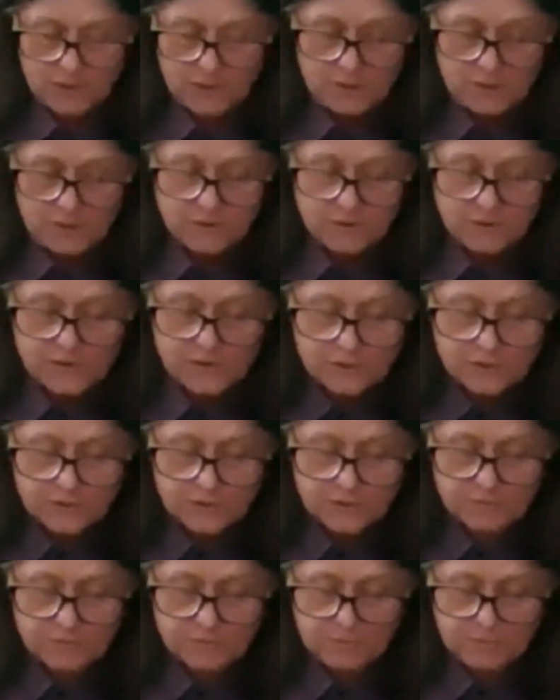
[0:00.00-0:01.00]
The children
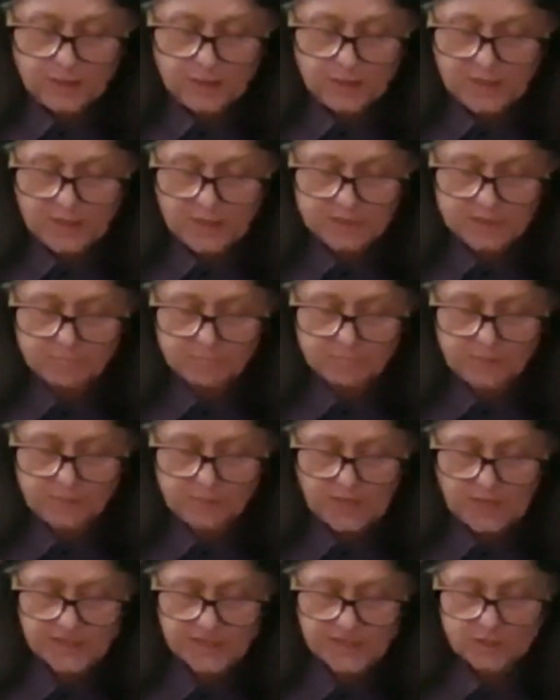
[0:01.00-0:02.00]
replied,
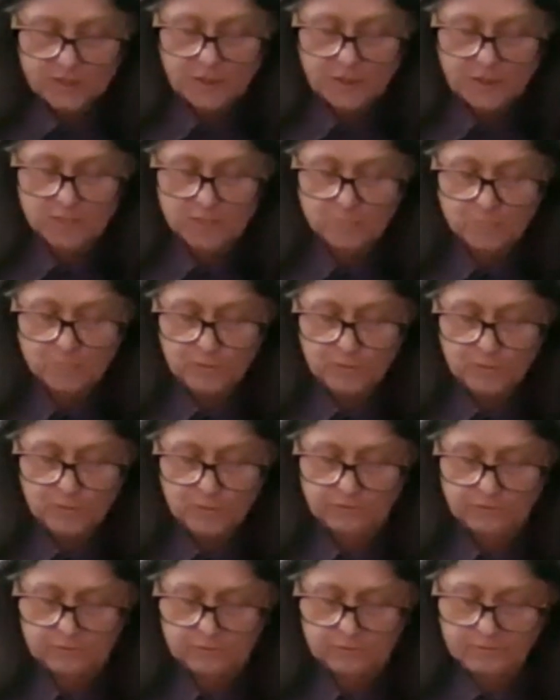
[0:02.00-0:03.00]
"Umuntu,
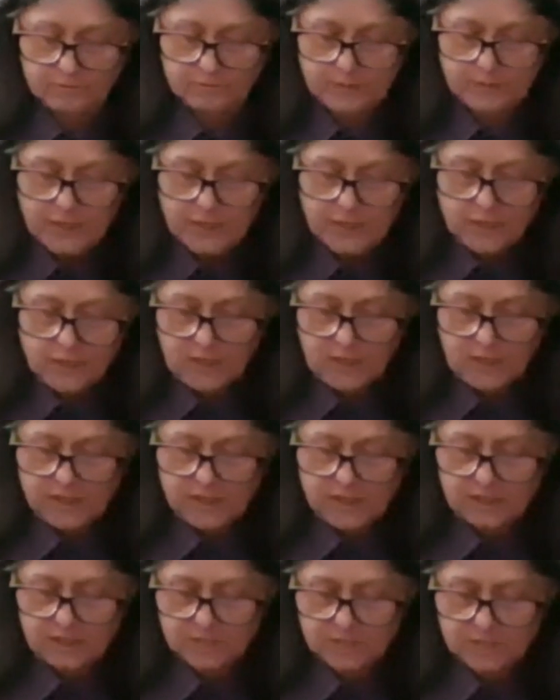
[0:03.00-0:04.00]
is